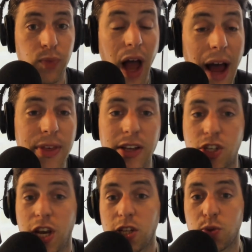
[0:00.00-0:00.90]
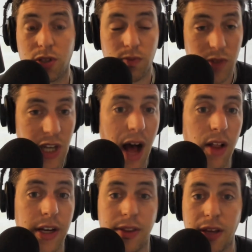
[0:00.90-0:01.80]
I think Chase was
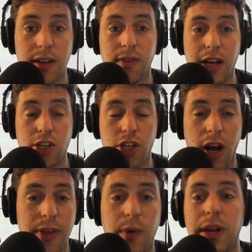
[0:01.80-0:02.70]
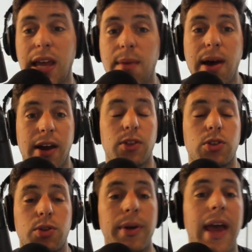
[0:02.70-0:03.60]
solid at the end of last year. I think when he came back in those
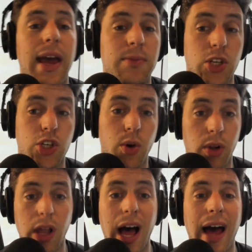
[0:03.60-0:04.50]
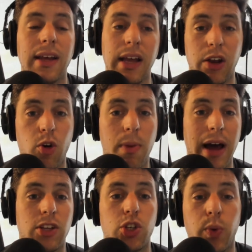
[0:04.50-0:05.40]
three games, he showed a lot. He
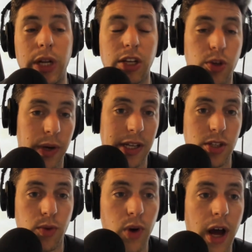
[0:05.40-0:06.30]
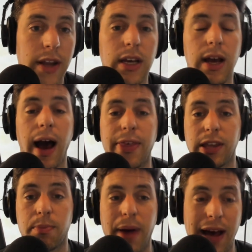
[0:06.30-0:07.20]
reminded you what he can do against the run. I
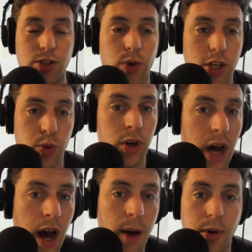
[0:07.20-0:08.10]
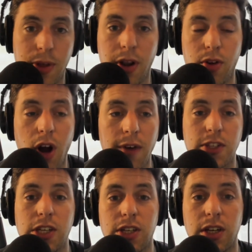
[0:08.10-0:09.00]
think the pass rush will come with another
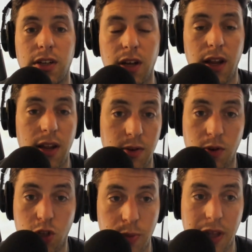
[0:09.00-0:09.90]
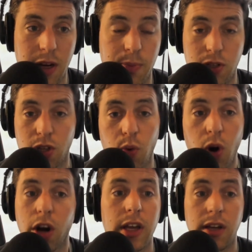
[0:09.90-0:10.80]
offseason, and assuming that he puts in the
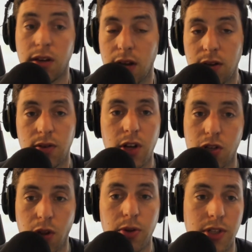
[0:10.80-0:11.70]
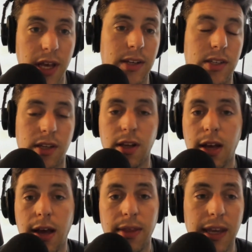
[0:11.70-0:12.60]
work and does all those things and
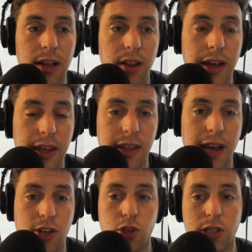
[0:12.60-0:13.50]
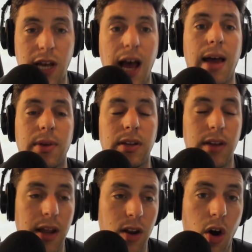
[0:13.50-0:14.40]
the healing and the extra time
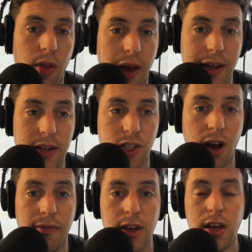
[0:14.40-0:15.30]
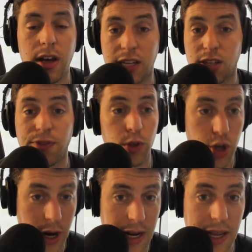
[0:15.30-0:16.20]
and all that kind of stuff. Gets a full
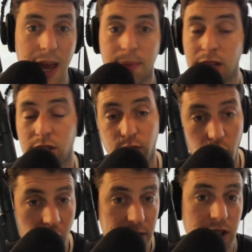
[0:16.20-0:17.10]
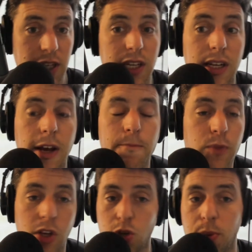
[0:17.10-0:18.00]
training camp, gets a full offseason.
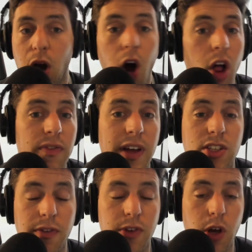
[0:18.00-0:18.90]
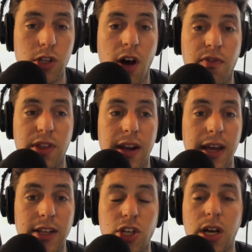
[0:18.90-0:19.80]
Assuming all of that stuff goes off without a
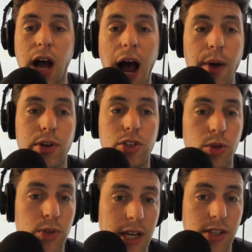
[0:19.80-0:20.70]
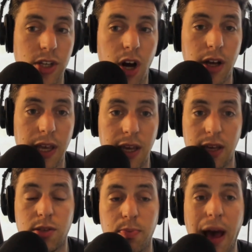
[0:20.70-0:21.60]
hitch, I would assume Chase Young
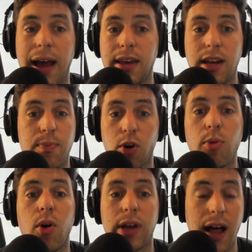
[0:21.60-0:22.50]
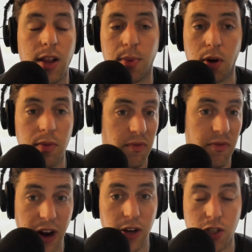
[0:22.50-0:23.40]
is back at a Pro Bowl caliber
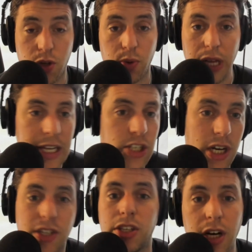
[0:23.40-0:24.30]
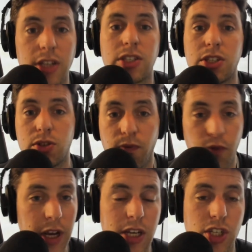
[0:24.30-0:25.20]
very soon. He just does
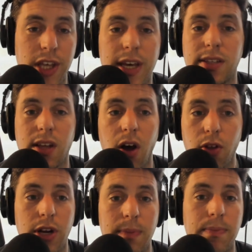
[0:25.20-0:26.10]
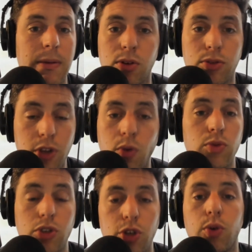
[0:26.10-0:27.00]
freakish things that other people
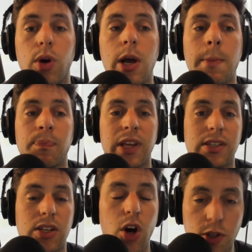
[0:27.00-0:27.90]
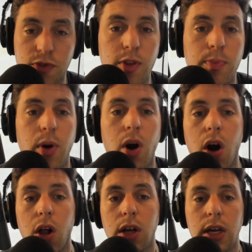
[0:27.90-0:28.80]
don't do. He has a nose for the
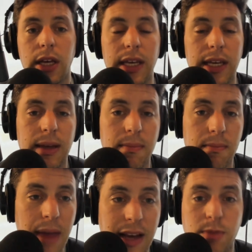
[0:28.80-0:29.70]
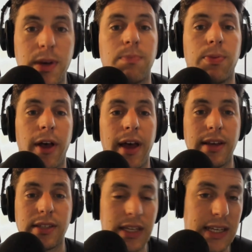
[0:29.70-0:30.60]
ball. He makes big
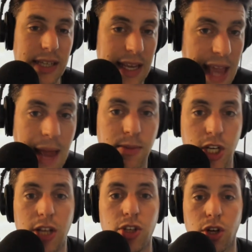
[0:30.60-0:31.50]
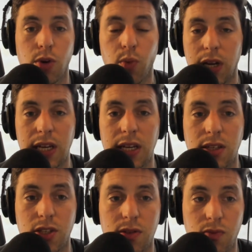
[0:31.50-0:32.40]
plays. He is a game changer when
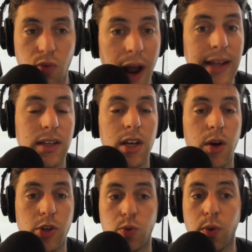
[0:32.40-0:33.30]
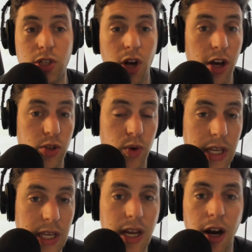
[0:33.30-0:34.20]
he's right, which is what we saw his
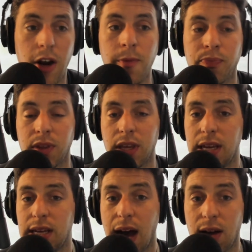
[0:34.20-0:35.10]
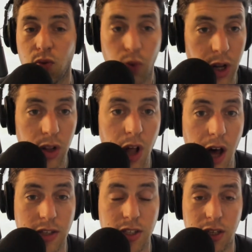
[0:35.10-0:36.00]
rookie year. He got real
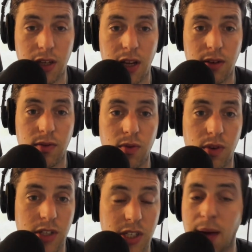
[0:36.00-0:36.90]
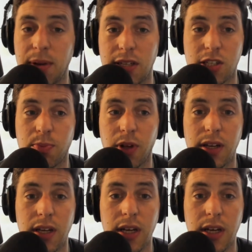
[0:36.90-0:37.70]
lost in assignment discipline